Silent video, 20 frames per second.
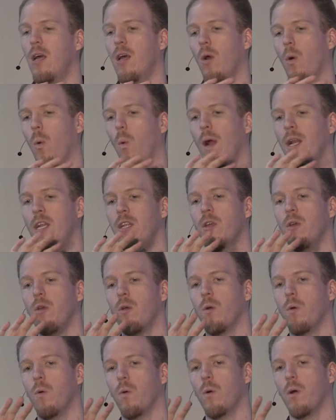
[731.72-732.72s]
when
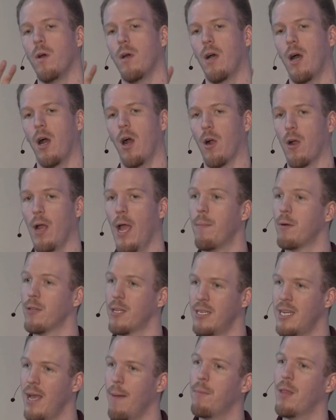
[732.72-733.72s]
you are able to
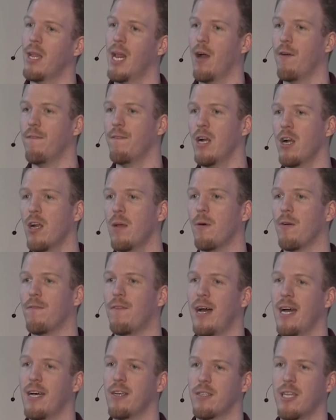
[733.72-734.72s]
template out variable
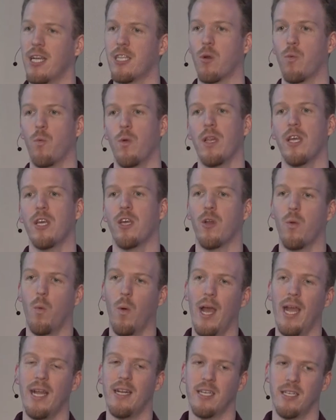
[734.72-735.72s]
files, that's a really good
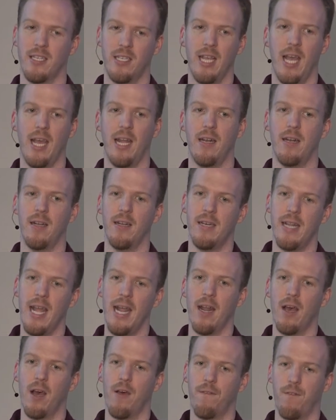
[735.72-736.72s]
way to send
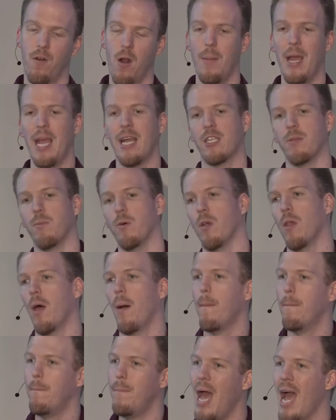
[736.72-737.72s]
data from Ansible
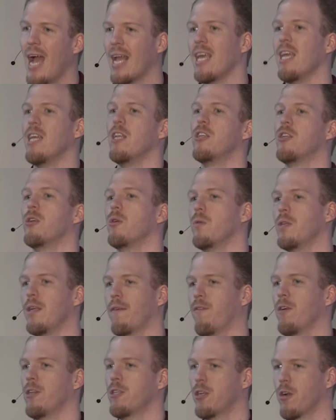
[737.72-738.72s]
back into
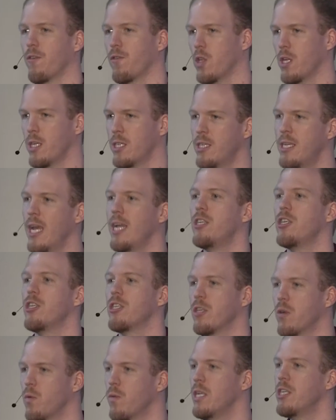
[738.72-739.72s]
different serverless stages
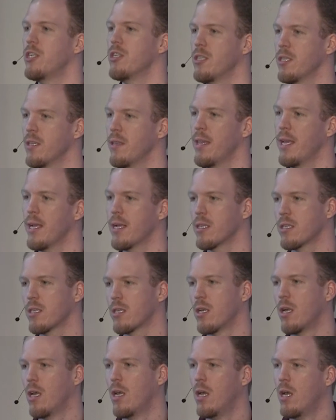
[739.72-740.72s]
and regions and things.
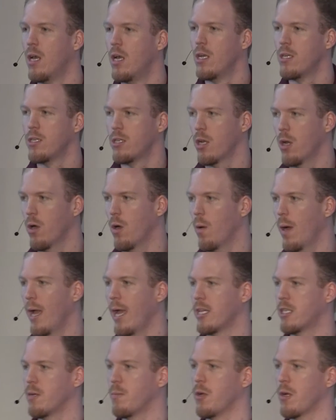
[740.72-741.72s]
So
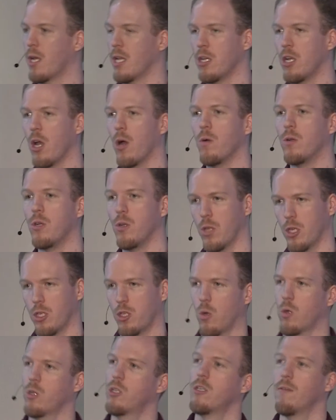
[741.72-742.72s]
Ansible can go to the
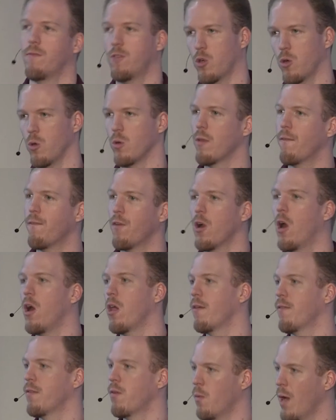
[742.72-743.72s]
sources of truth for
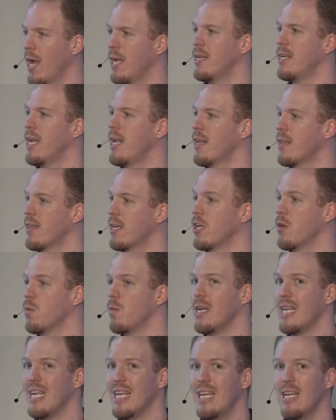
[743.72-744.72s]
all of the right data that you
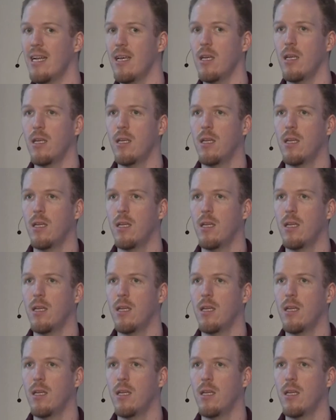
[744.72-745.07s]
need,